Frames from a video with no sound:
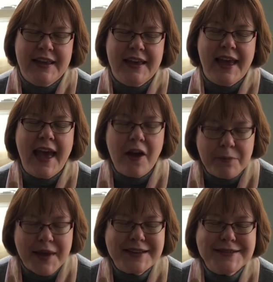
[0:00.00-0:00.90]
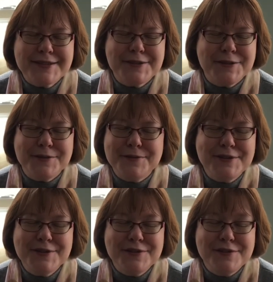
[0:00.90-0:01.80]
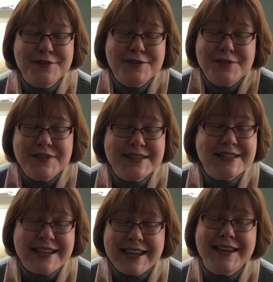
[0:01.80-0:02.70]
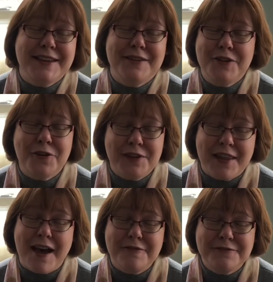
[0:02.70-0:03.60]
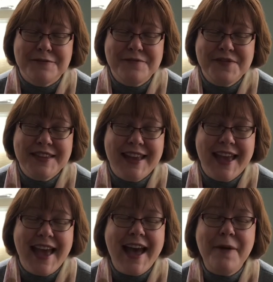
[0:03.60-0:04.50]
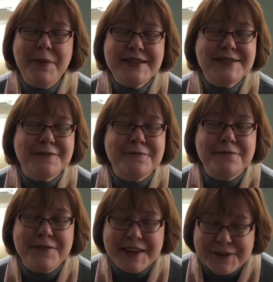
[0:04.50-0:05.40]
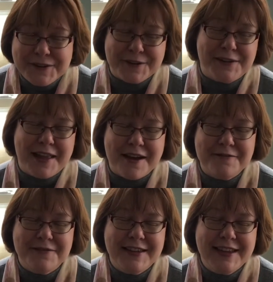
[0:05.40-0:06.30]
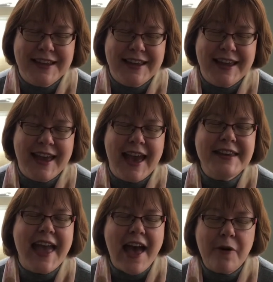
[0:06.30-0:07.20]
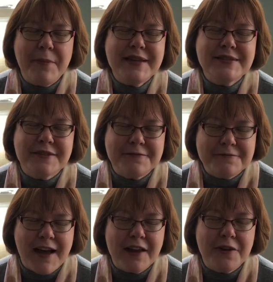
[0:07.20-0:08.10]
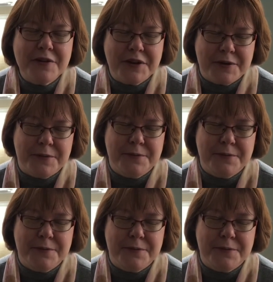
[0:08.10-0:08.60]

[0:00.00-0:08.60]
Help us to see your love. Help us to feel your love. And help us to follow you.